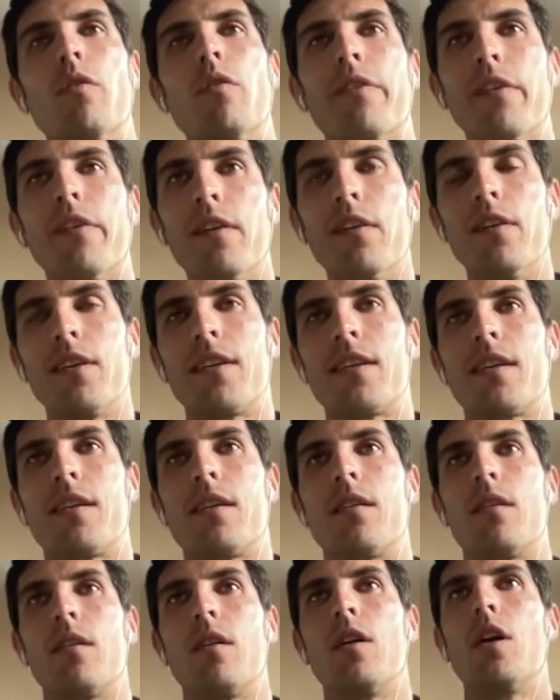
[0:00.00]
first
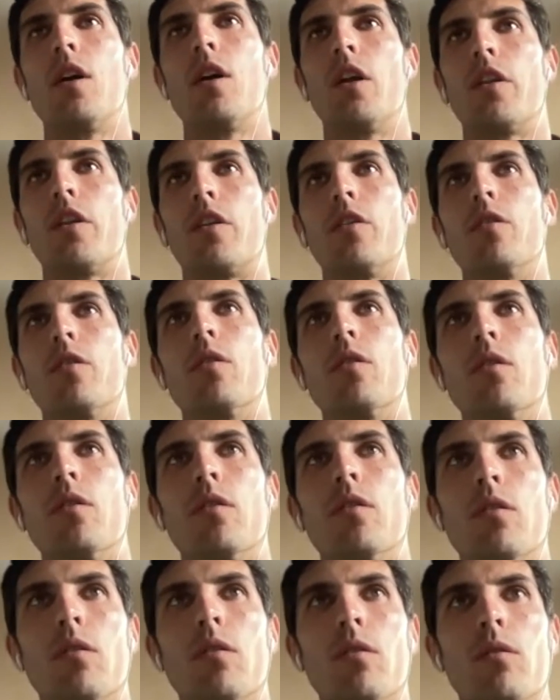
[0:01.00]

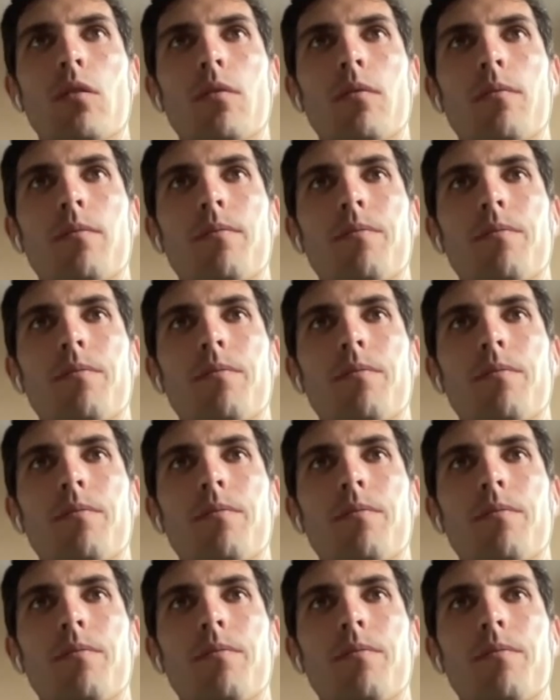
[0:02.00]
to